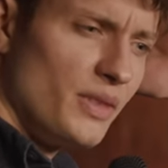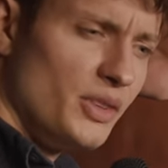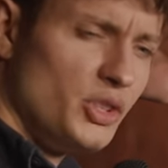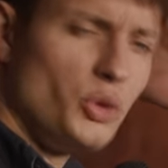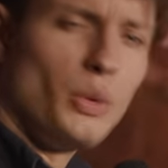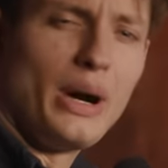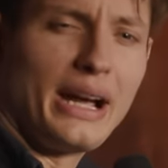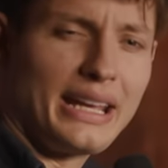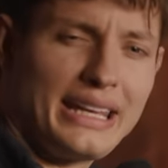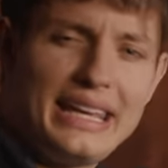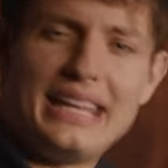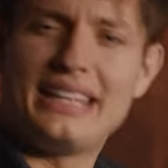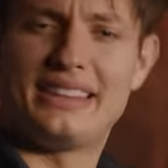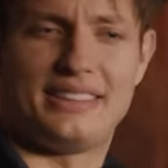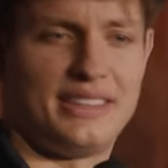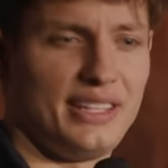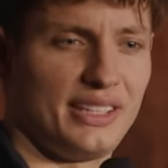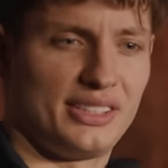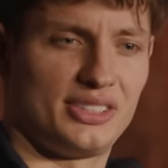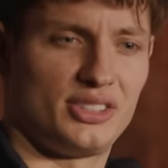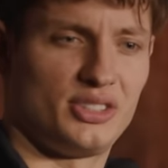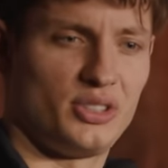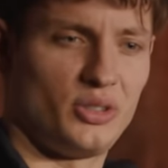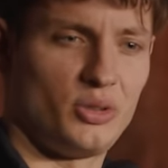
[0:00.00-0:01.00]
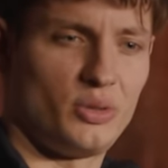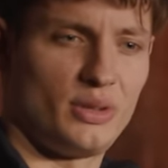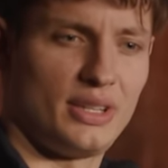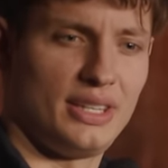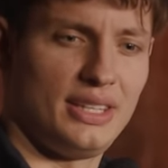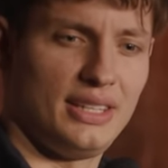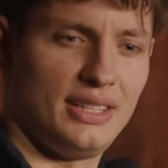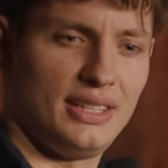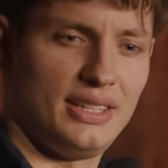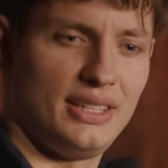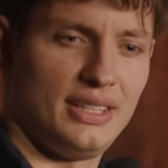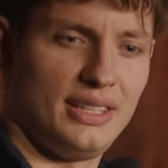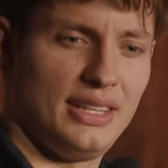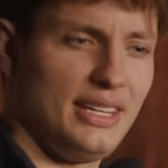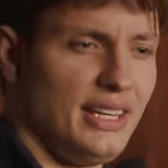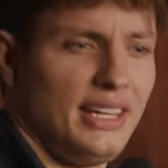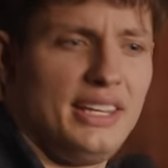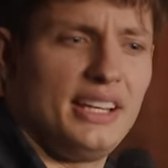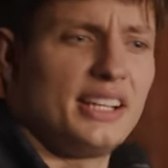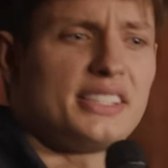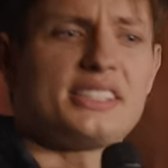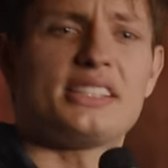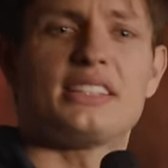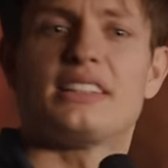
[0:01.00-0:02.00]
Do I get this dude?
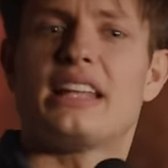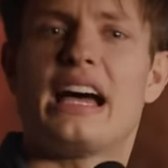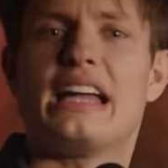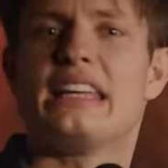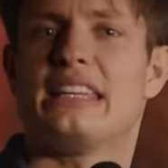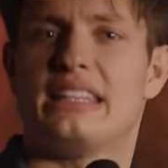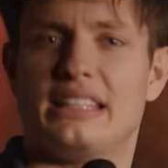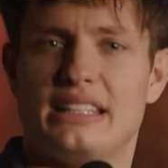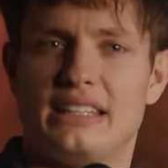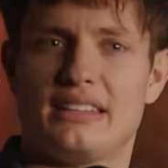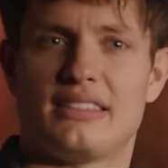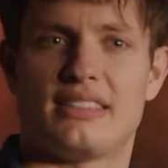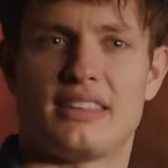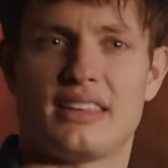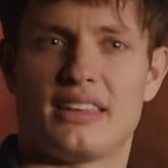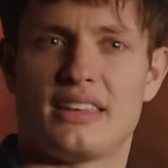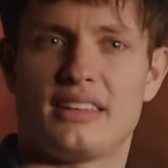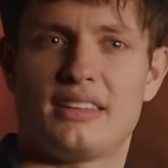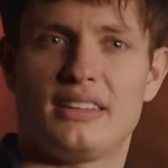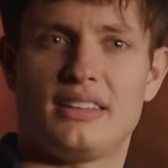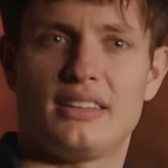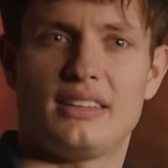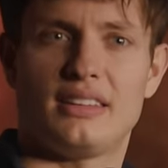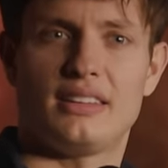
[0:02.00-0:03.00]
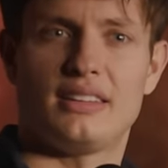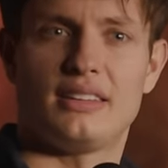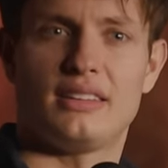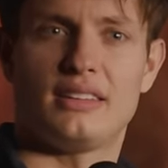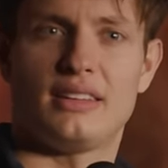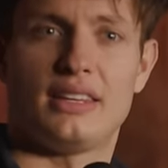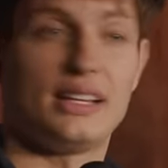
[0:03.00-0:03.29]
He doesn't like anything.